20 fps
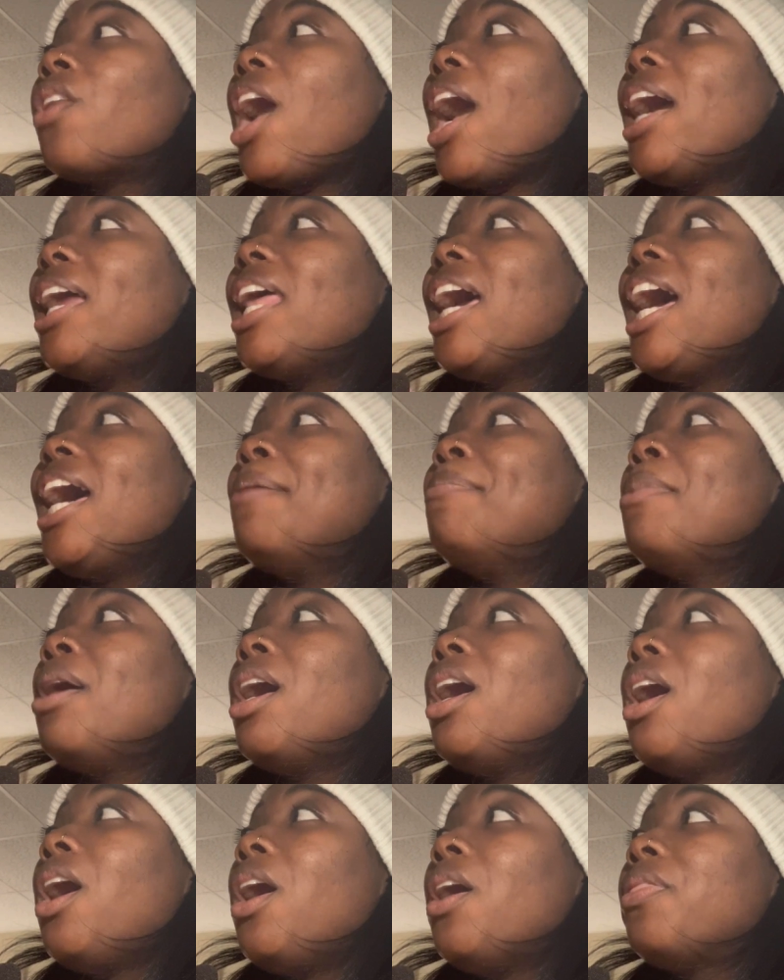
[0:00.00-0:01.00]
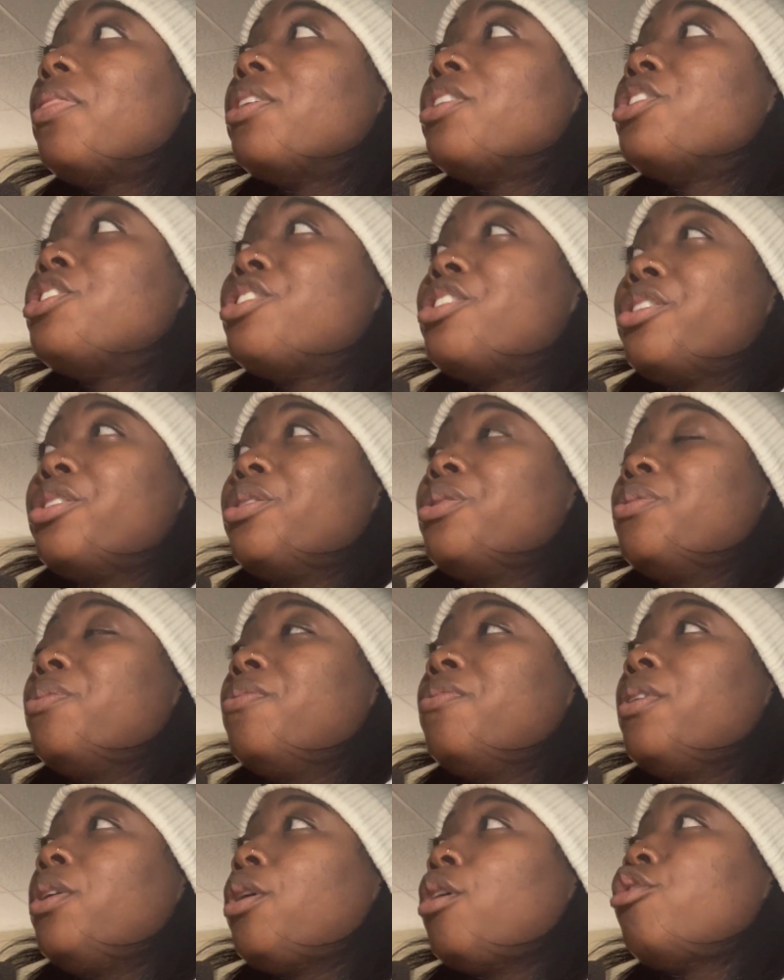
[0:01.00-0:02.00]
I'd had my author shoot,
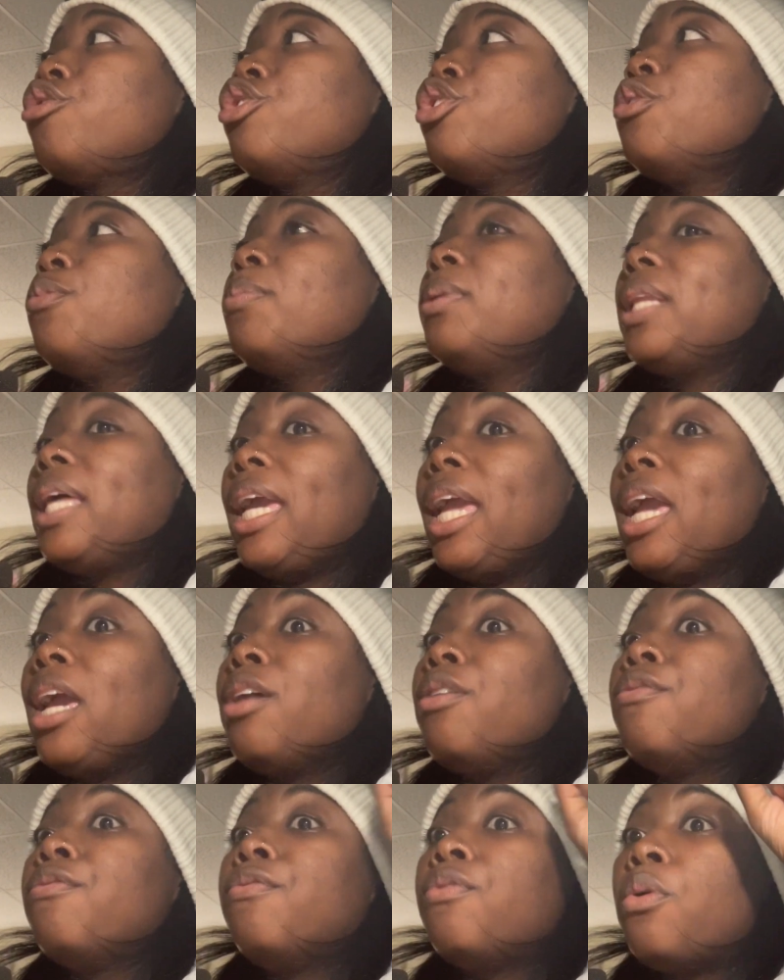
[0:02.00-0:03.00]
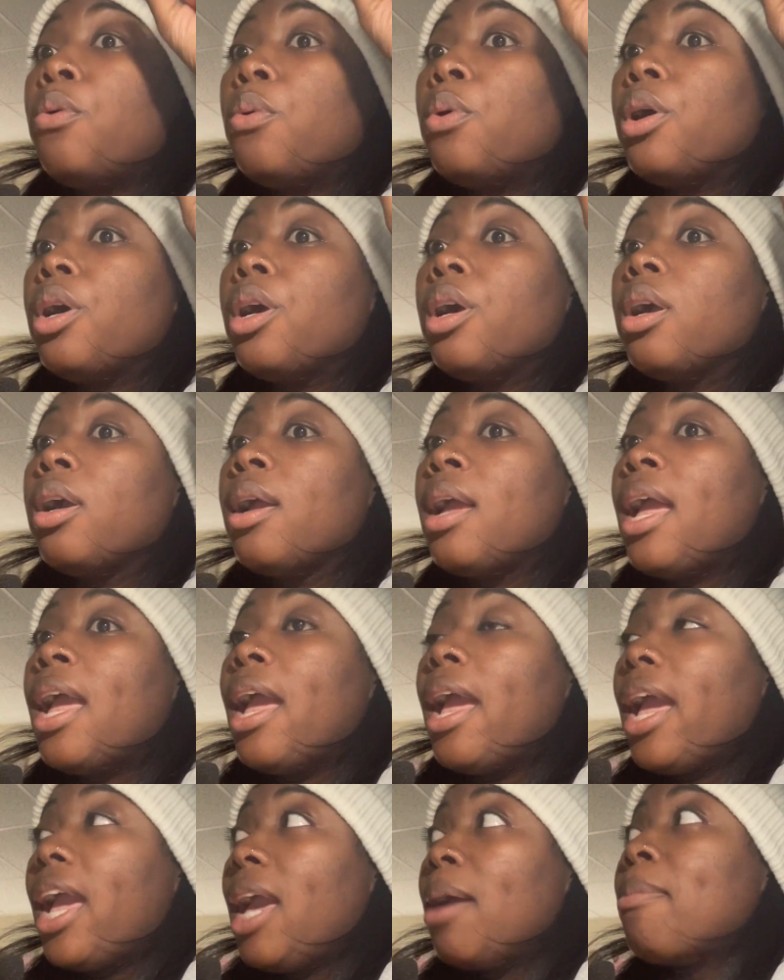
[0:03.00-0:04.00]
photo shoot plan for,
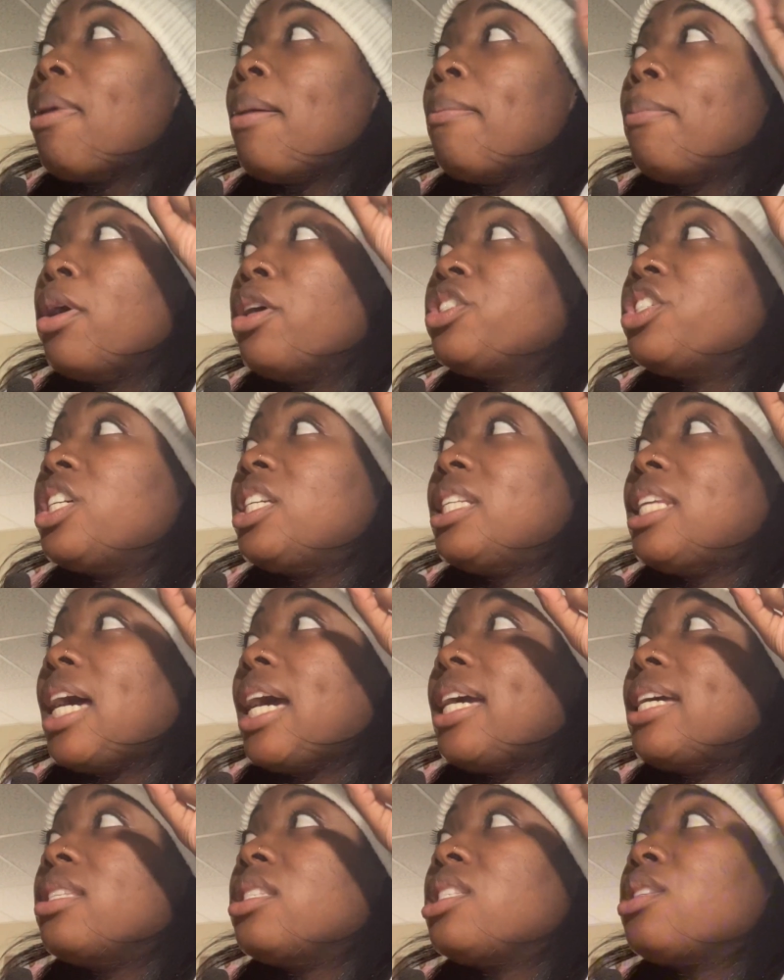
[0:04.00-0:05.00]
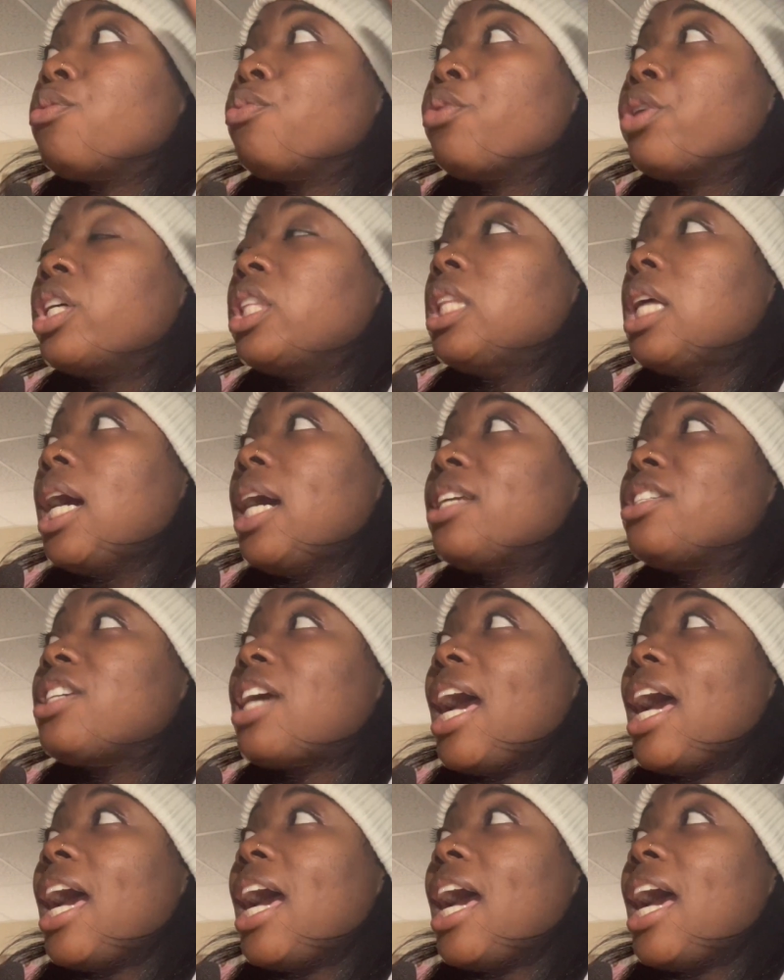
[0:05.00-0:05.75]
and my merchandise relaunch.